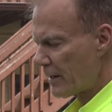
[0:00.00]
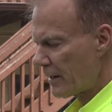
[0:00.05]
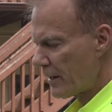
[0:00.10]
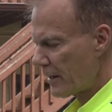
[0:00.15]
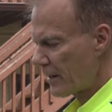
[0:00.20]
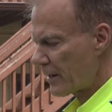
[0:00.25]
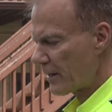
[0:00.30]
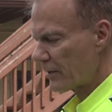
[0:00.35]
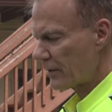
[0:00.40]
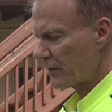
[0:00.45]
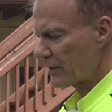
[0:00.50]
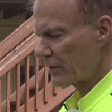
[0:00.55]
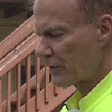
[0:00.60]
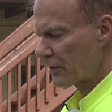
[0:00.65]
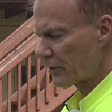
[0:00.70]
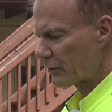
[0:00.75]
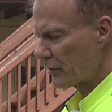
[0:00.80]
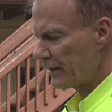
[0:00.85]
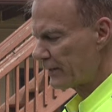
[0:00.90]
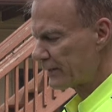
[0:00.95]
And
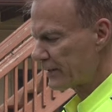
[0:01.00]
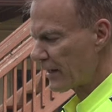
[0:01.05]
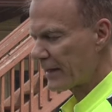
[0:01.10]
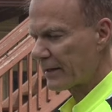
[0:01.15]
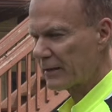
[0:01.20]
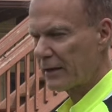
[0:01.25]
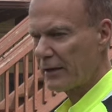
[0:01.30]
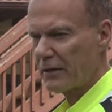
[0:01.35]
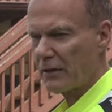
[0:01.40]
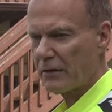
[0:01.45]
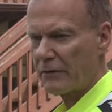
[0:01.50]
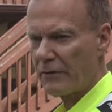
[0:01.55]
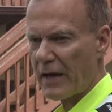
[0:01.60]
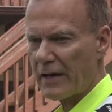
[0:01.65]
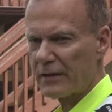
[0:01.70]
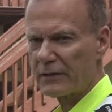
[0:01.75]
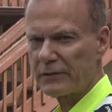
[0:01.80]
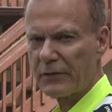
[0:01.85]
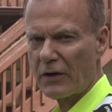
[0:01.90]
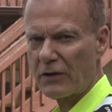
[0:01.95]
the recycling of
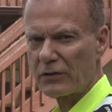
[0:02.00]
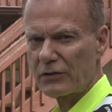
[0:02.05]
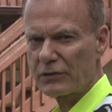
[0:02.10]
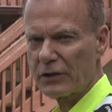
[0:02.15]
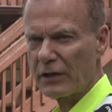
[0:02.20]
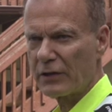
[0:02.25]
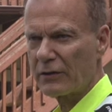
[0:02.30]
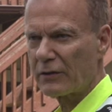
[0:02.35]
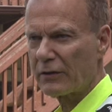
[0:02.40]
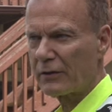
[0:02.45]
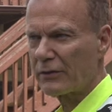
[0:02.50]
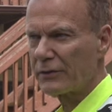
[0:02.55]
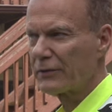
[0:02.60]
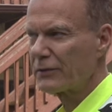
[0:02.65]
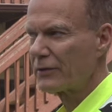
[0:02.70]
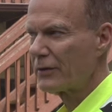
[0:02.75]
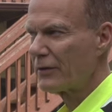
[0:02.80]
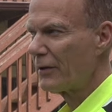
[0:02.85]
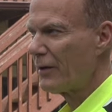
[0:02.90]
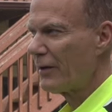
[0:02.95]
asphalt
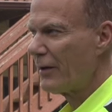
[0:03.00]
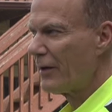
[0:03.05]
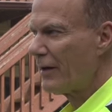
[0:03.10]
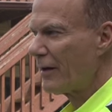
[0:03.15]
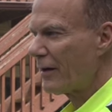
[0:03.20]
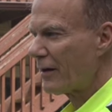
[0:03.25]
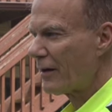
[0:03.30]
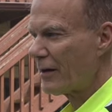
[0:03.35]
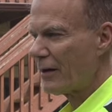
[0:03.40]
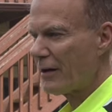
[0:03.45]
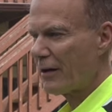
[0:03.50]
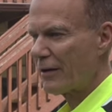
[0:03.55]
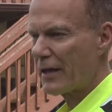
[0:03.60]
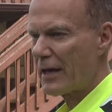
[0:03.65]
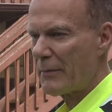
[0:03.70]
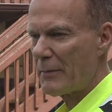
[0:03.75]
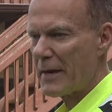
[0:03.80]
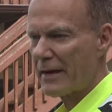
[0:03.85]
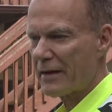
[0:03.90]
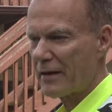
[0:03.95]
shingles,
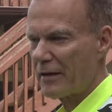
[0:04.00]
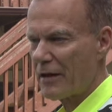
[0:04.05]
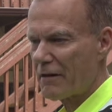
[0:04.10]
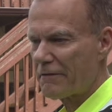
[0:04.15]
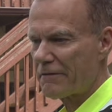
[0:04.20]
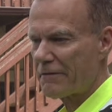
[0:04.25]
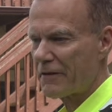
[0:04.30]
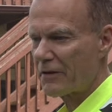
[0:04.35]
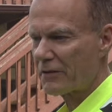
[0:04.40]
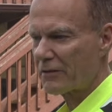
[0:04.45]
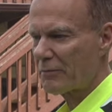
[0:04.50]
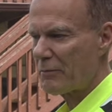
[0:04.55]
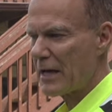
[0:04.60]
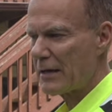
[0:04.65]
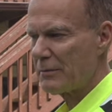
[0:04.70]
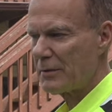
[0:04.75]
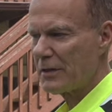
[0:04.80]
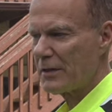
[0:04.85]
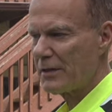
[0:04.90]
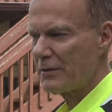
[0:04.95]
they make an effort
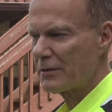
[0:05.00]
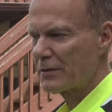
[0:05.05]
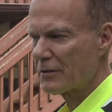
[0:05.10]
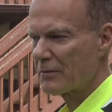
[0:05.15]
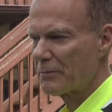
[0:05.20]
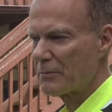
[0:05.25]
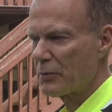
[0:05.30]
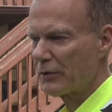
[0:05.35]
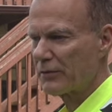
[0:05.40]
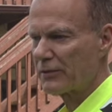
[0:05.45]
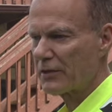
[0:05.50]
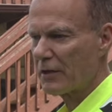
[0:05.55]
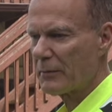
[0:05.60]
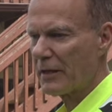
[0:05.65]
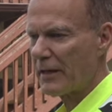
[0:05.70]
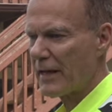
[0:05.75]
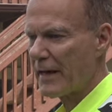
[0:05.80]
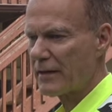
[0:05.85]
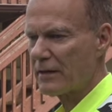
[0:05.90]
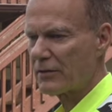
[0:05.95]
maybe to put some
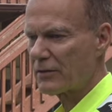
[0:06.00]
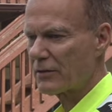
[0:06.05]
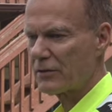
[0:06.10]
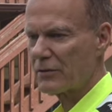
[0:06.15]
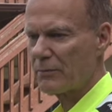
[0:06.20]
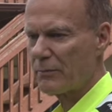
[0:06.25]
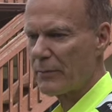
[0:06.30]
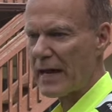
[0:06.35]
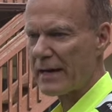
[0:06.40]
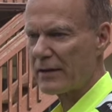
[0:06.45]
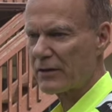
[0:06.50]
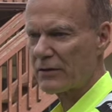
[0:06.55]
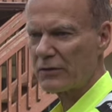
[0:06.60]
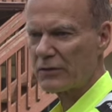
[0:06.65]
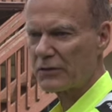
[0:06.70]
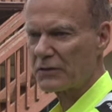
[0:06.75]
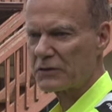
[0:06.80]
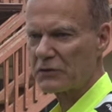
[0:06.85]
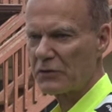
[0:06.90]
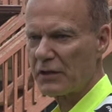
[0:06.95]
of that back into
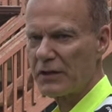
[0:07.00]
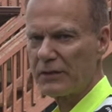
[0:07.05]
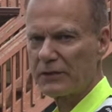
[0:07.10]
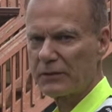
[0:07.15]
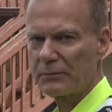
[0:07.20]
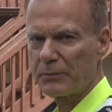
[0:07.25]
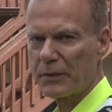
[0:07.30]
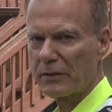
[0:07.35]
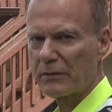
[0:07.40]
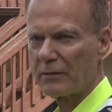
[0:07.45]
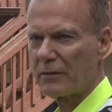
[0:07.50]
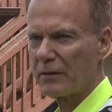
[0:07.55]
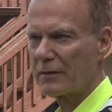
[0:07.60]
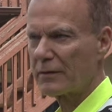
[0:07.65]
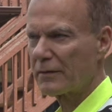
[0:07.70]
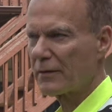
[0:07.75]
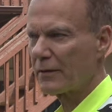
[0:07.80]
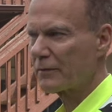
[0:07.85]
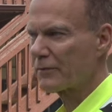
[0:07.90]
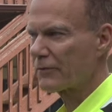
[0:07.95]
the streets, but
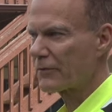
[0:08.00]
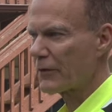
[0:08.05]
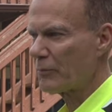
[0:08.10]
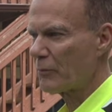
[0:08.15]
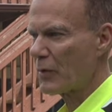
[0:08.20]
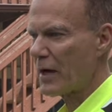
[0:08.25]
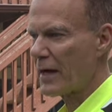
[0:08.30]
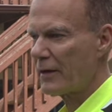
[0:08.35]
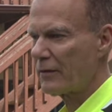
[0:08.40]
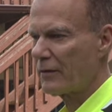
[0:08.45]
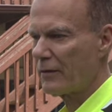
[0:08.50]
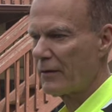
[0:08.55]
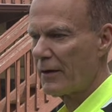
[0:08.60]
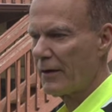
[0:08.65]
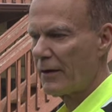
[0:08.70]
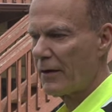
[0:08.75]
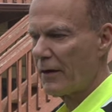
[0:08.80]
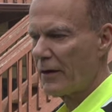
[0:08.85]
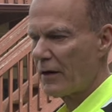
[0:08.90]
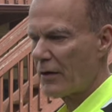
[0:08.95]
from my
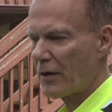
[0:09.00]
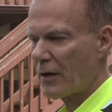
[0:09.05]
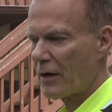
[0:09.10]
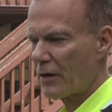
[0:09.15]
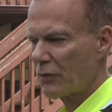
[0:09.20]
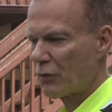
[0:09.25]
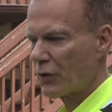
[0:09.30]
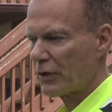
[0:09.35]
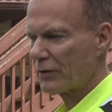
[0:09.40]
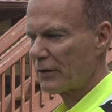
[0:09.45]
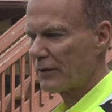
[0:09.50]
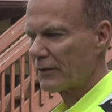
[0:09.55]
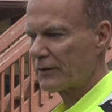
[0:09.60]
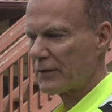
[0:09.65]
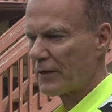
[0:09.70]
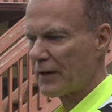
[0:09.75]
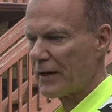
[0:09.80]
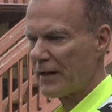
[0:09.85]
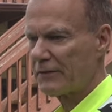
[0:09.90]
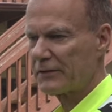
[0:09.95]

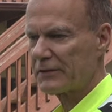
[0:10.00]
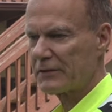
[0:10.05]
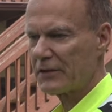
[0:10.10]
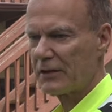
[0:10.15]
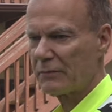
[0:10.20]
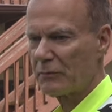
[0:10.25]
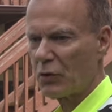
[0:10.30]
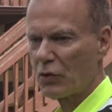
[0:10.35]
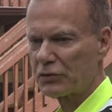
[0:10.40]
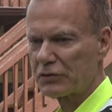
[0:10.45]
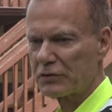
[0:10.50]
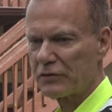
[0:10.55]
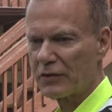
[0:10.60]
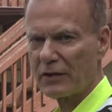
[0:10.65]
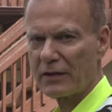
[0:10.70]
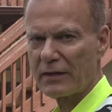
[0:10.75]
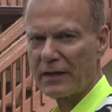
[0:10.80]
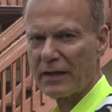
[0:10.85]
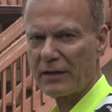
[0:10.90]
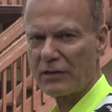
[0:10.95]
witness, I've seen most of
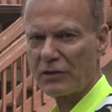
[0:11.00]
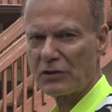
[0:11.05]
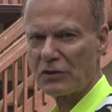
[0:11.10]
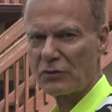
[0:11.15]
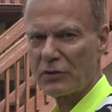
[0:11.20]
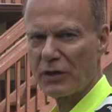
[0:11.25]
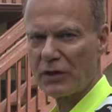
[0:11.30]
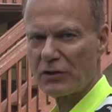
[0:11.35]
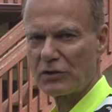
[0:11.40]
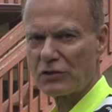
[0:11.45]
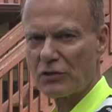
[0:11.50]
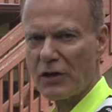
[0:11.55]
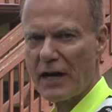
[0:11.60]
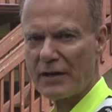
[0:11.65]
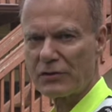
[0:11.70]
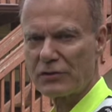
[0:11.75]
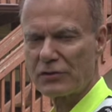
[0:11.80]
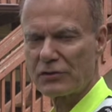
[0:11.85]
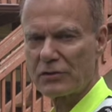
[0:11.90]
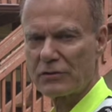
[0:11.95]
it get into a
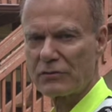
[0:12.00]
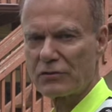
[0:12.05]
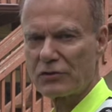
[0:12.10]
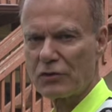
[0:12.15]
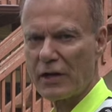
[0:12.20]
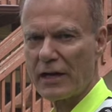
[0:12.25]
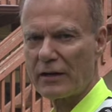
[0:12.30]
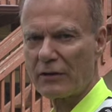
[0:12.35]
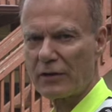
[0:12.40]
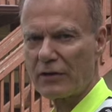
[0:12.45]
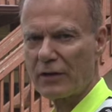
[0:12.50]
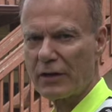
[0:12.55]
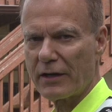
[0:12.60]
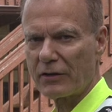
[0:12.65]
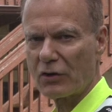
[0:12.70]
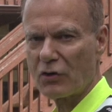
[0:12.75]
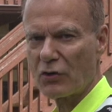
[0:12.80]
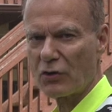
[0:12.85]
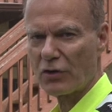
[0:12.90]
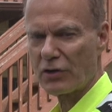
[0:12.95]
trash trailer
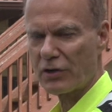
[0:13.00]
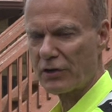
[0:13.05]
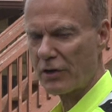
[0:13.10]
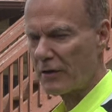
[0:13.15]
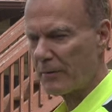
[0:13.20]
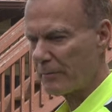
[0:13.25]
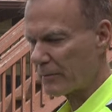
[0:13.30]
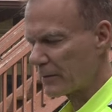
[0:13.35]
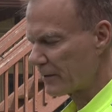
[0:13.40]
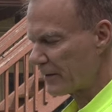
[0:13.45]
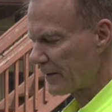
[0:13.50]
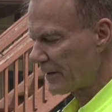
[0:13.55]
and go to the dump.